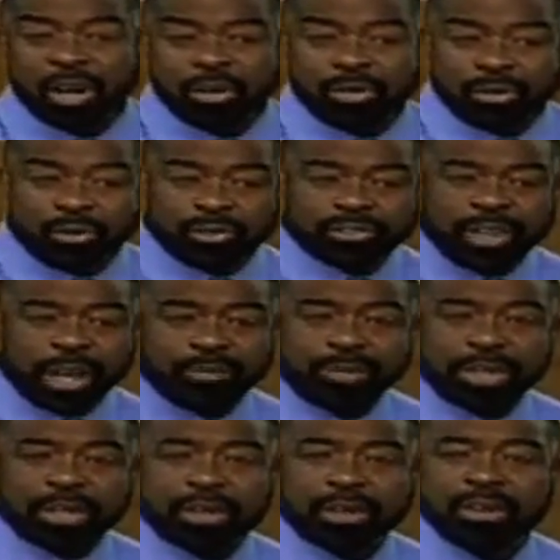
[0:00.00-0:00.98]
go through
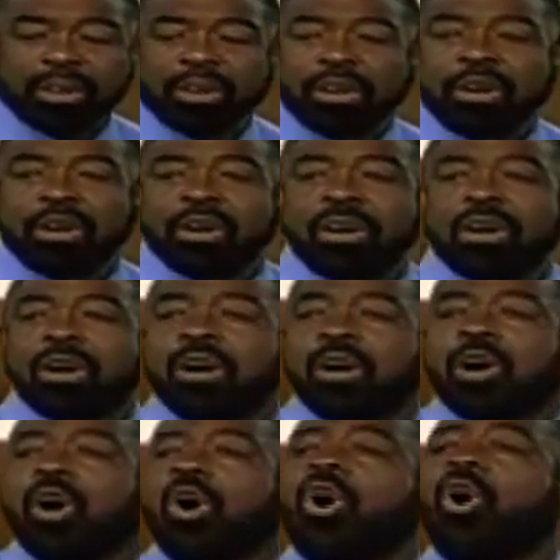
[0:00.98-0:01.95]
something,
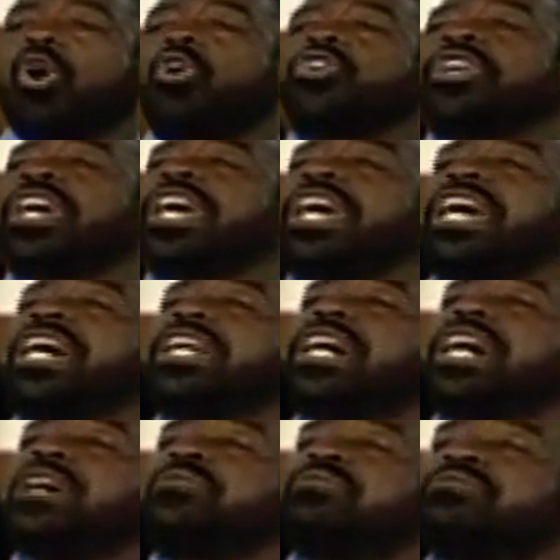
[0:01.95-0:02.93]
hold your head up.